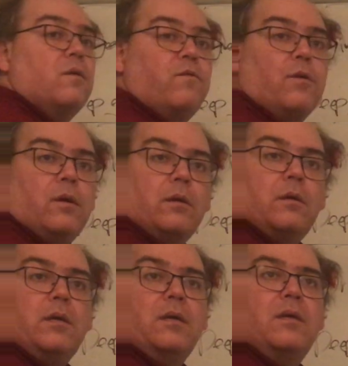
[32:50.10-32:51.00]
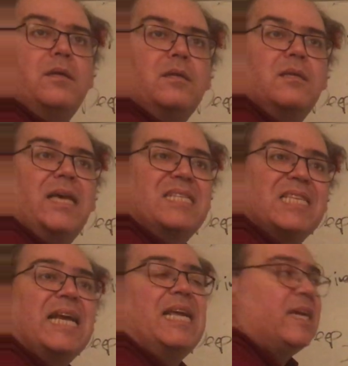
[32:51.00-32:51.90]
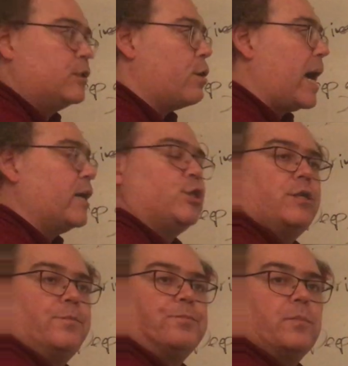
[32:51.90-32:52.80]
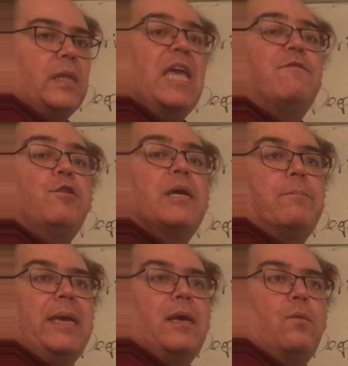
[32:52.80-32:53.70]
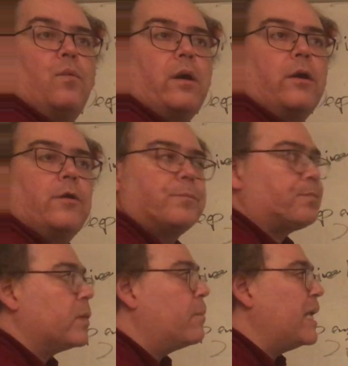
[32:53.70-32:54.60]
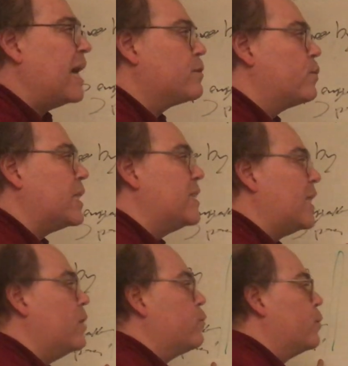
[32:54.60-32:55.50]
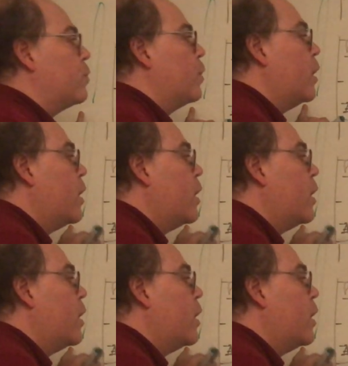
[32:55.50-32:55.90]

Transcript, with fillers: for exciting interaction if you can make it work. But you have to really think through